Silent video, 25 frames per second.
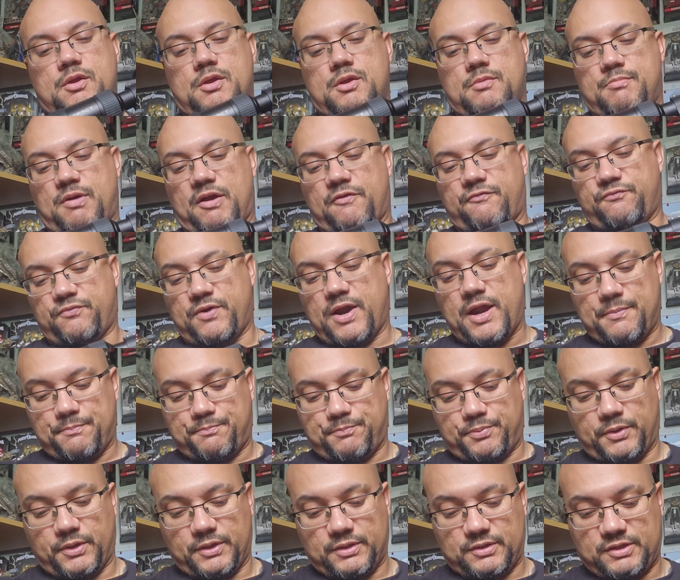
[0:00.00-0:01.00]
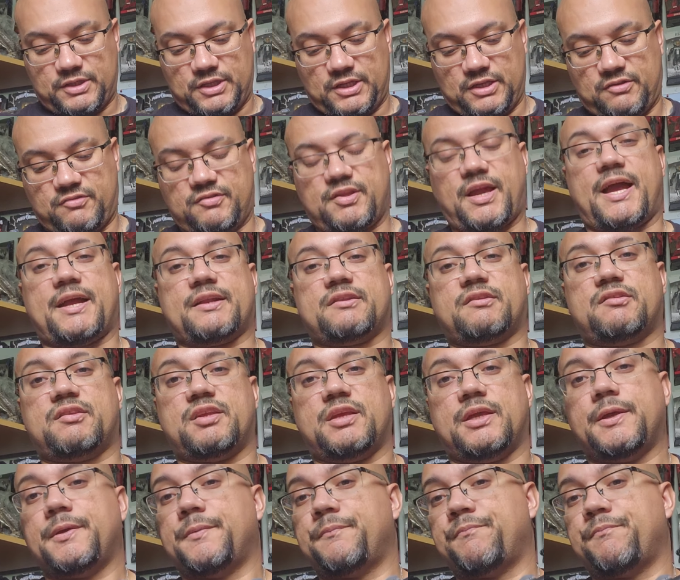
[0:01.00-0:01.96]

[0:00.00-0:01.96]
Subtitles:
My friend put the tact